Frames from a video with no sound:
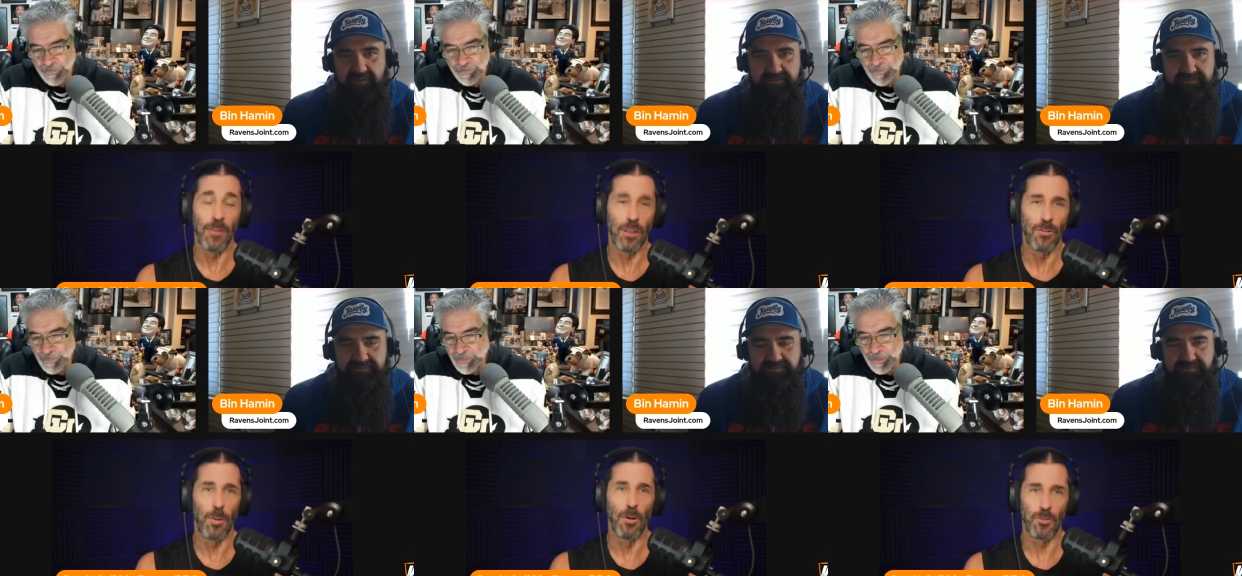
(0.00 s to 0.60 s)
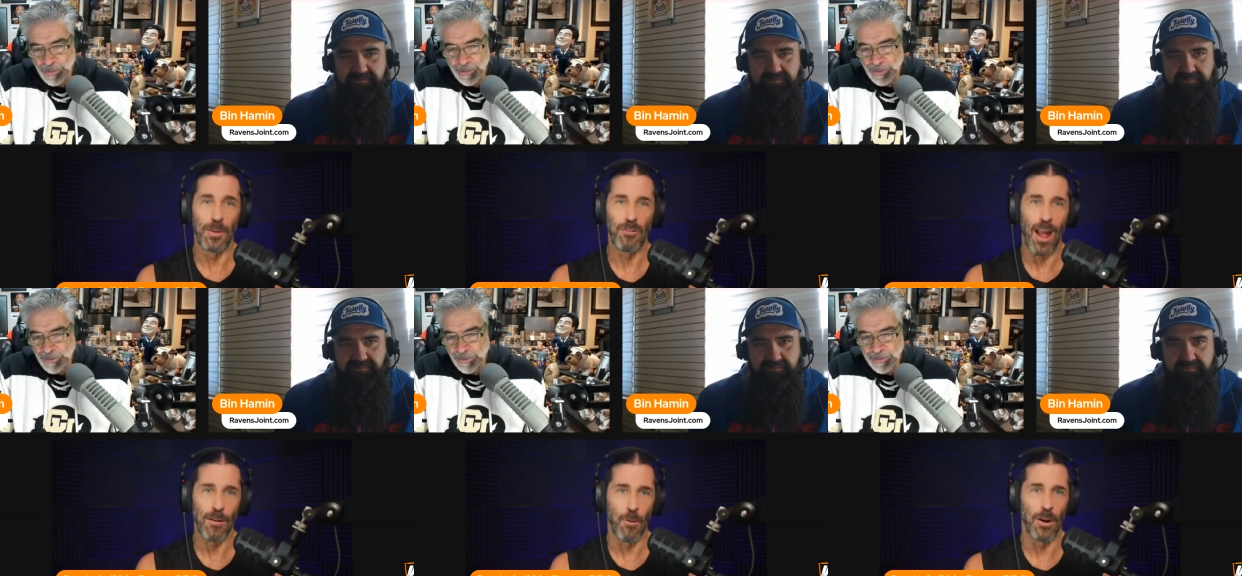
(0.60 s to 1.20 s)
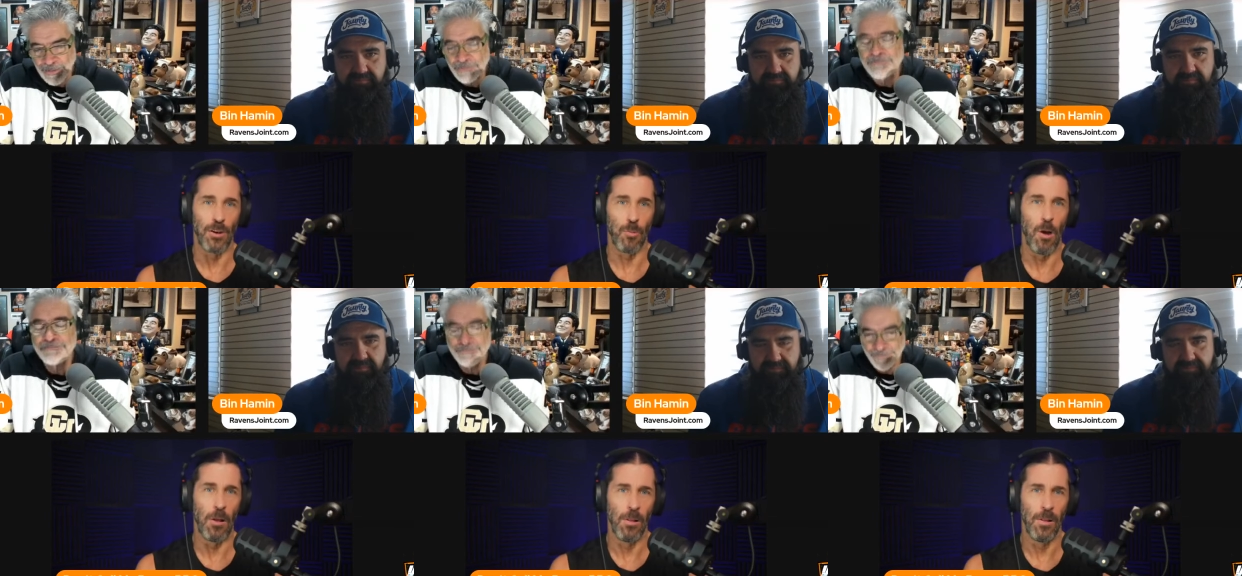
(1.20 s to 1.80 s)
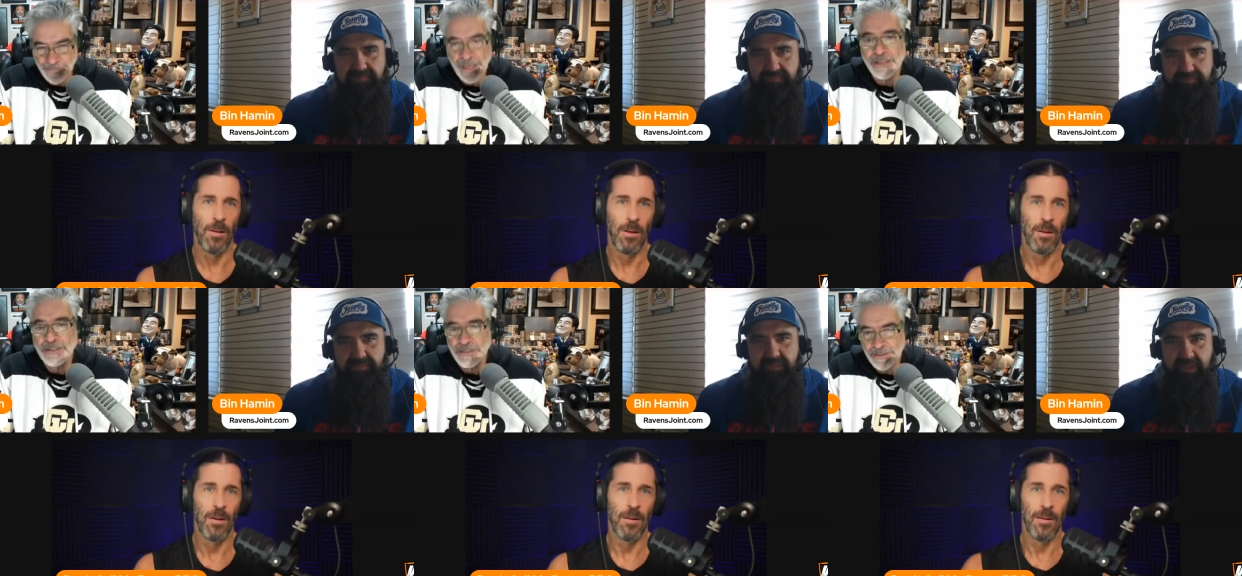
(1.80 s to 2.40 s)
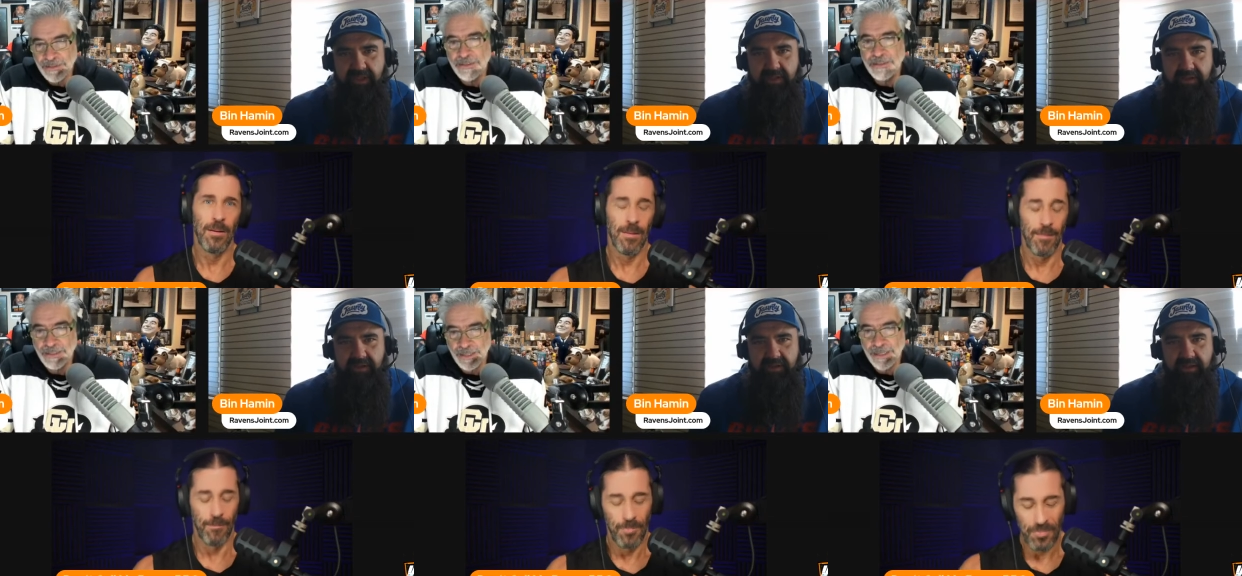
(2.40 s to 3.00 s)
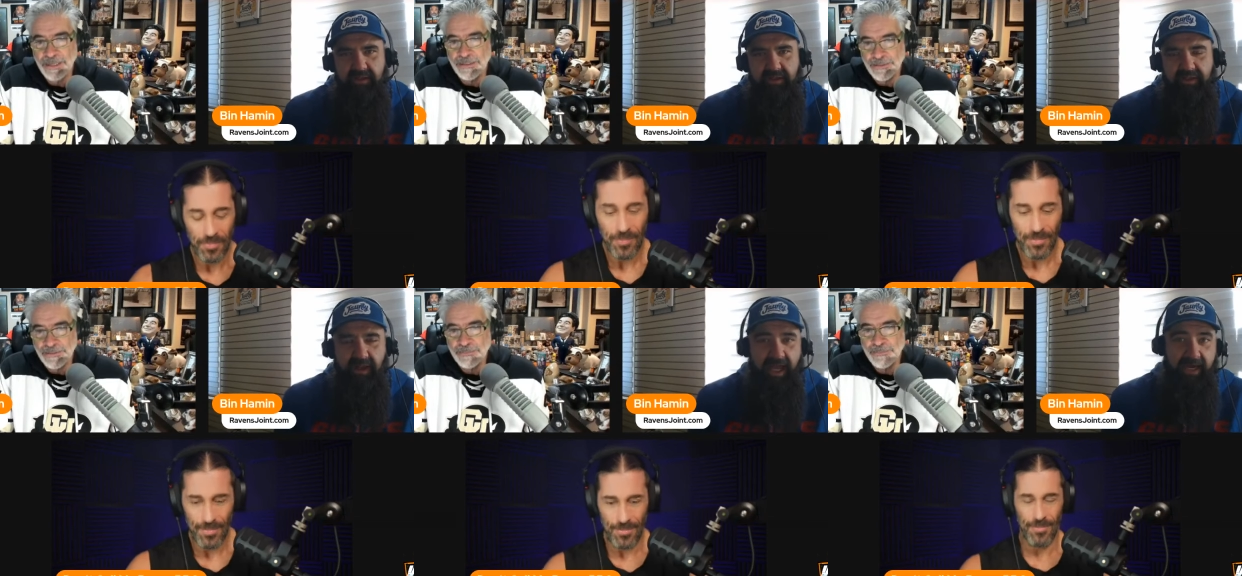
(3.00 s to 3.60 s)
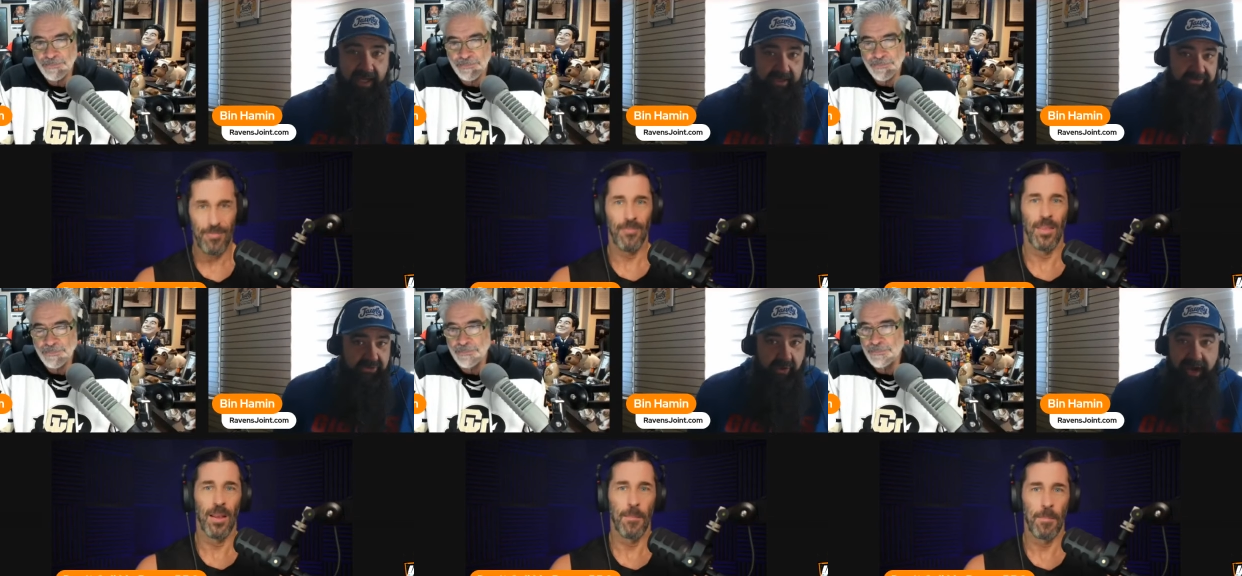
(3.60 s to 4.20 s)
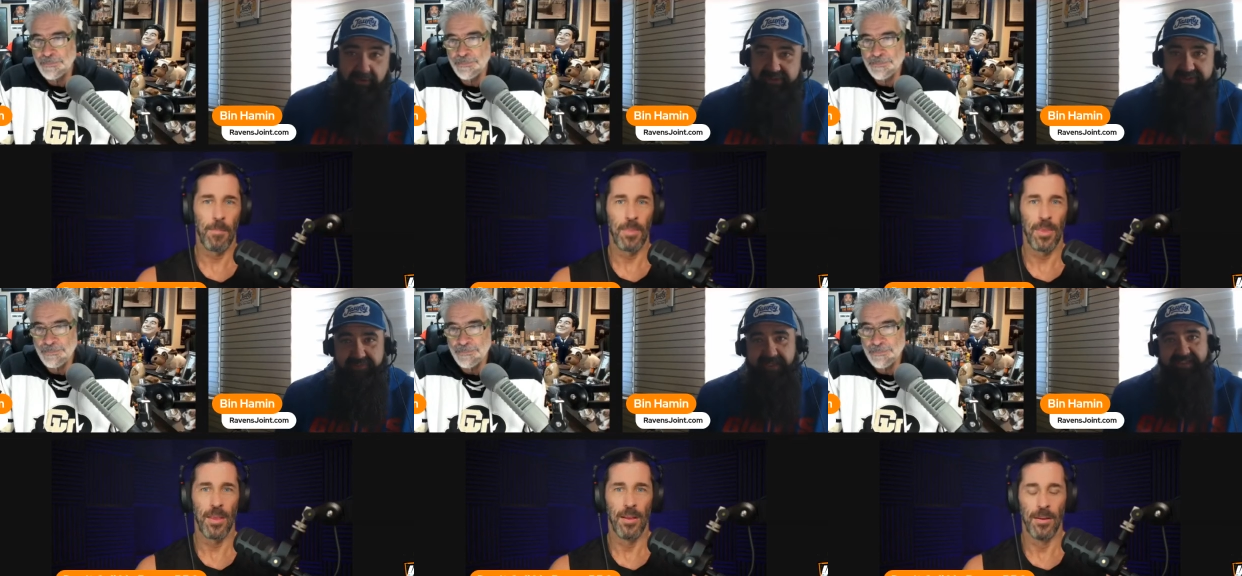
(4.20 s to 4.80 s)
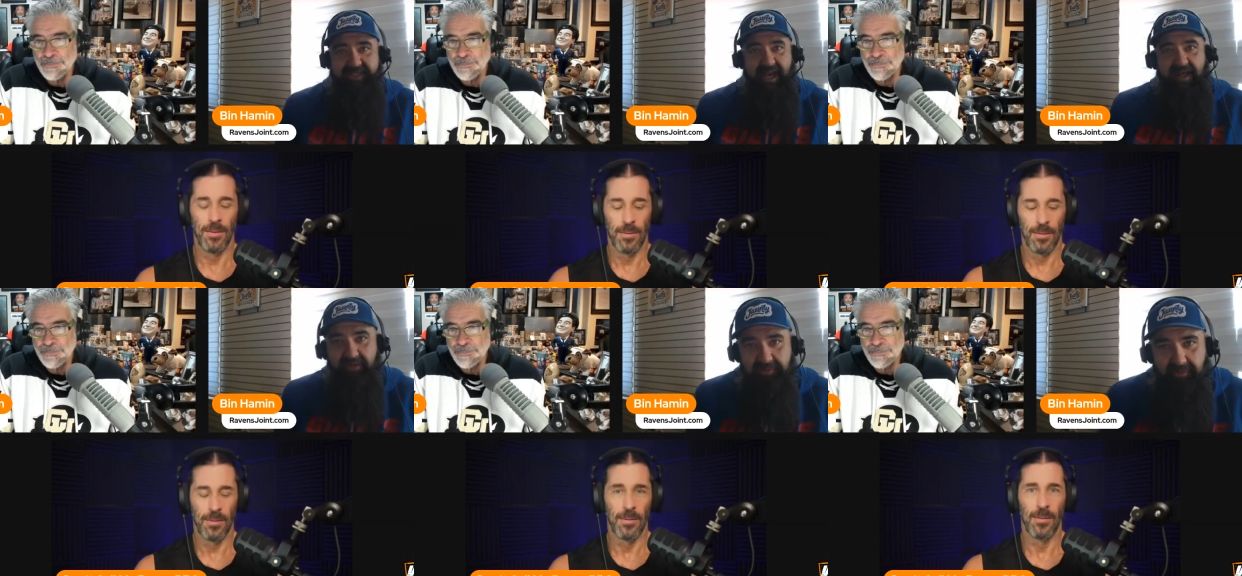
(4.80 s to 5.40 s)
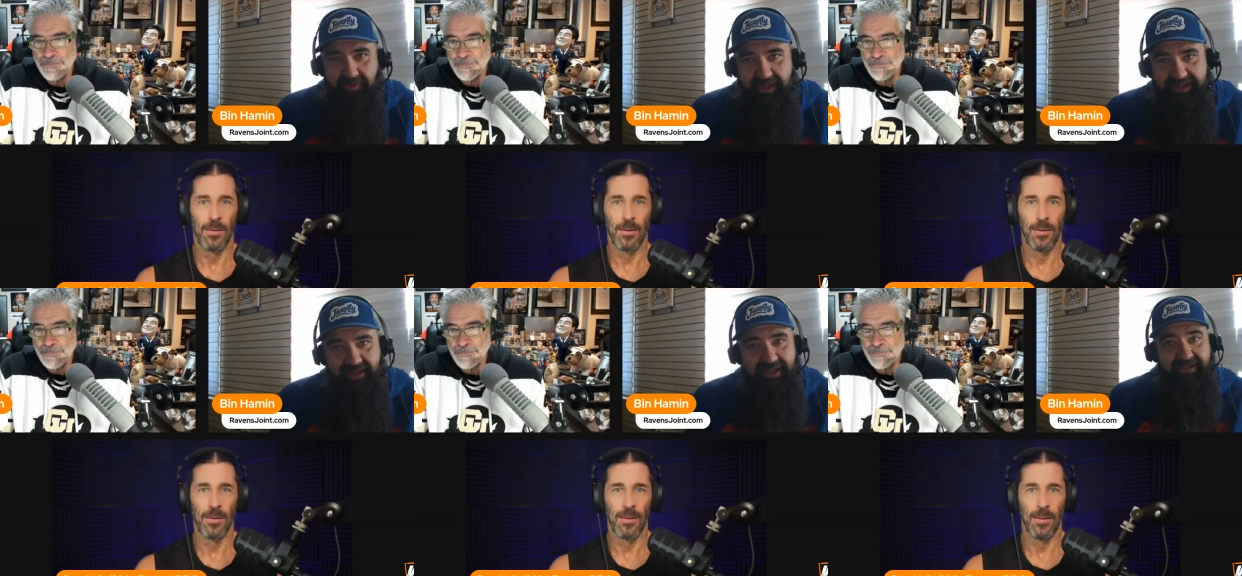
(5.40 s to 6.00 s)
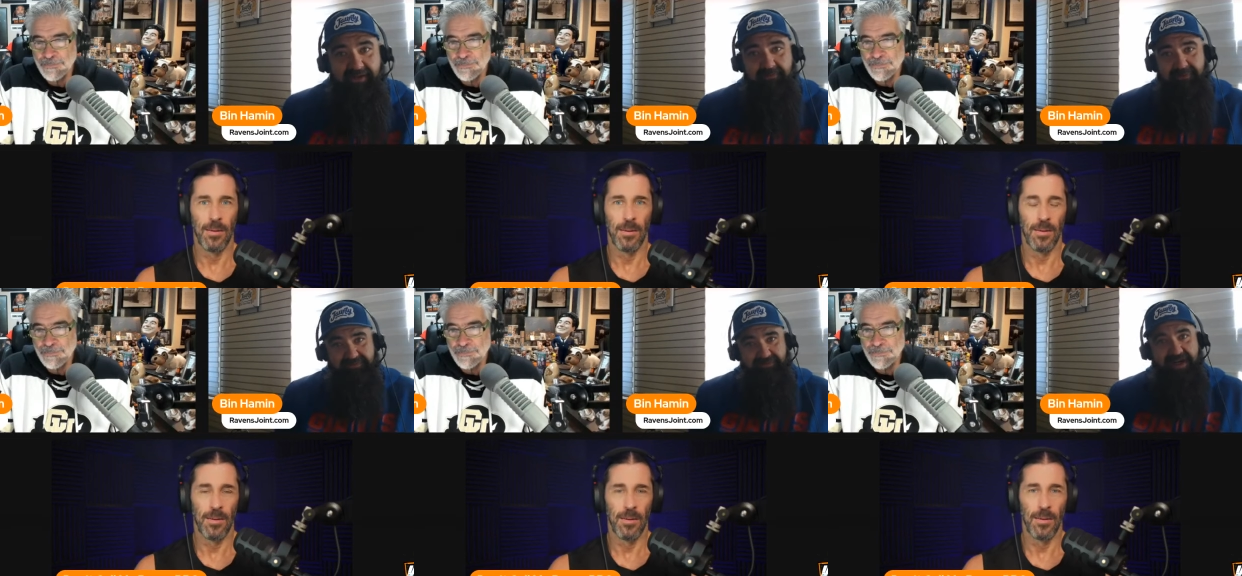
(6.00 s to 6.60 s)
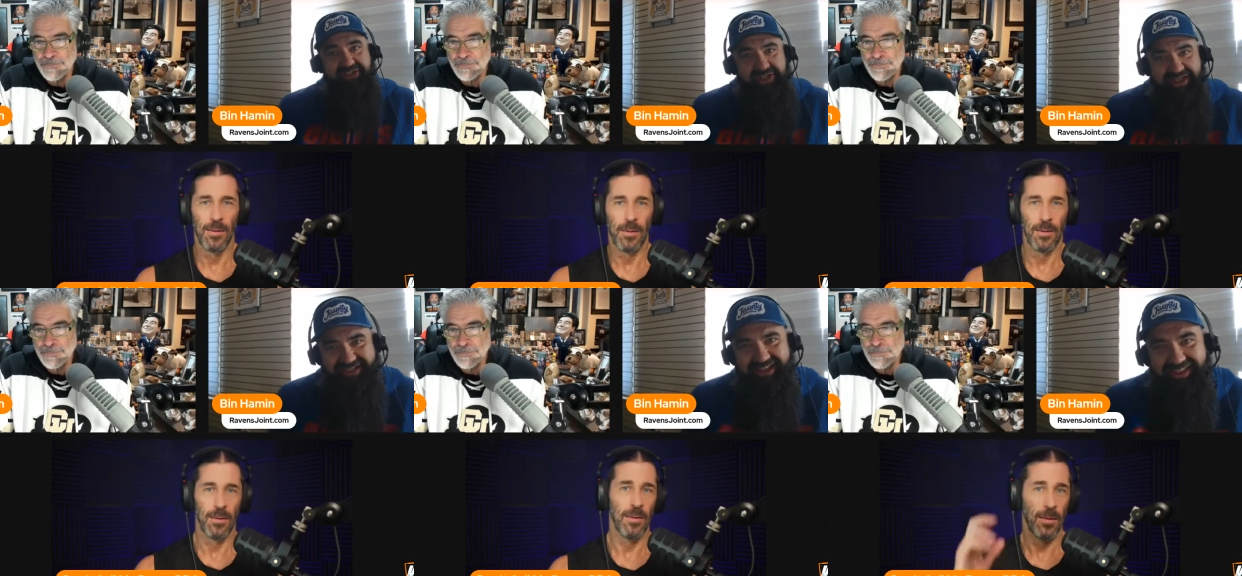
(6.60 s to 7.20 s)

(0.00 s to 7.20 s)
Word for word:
Speaker 1: Is that supposed to be January as well? Yes. Yeah.
Speaker 2: I, I, two hours has been tolerable and like uh, refreshing